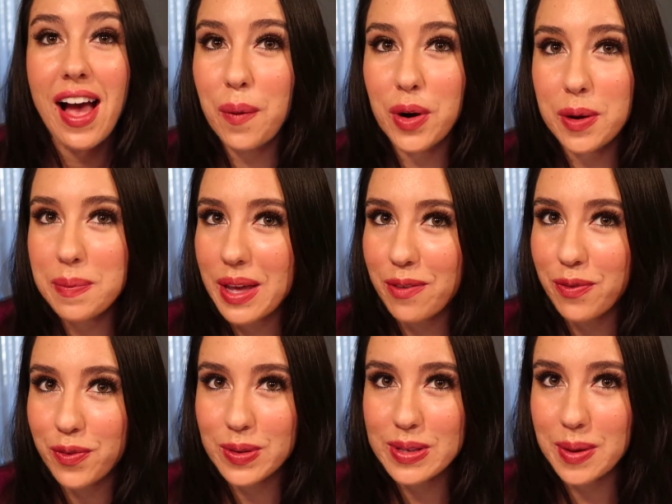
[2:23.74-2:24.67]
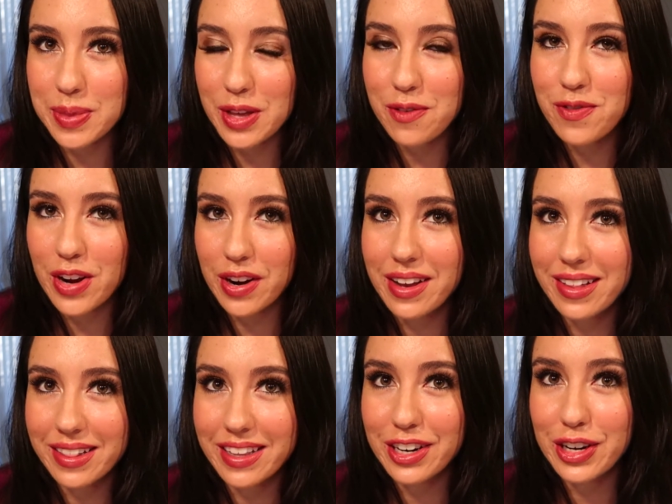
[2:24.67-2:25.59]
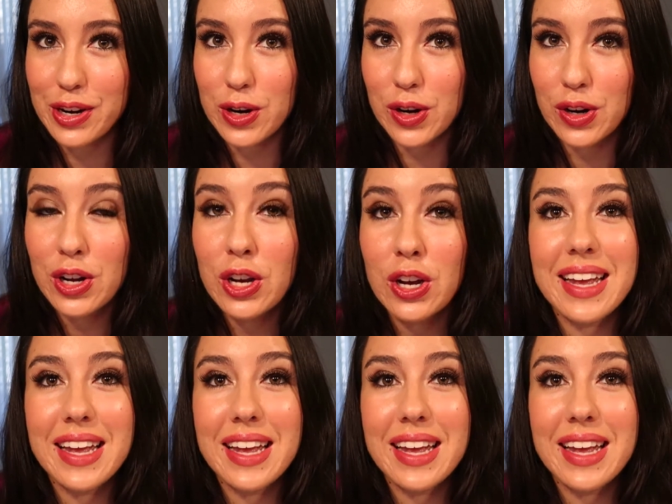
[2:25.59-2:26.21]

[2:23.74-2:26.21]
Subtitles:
I wanna make something very clear here.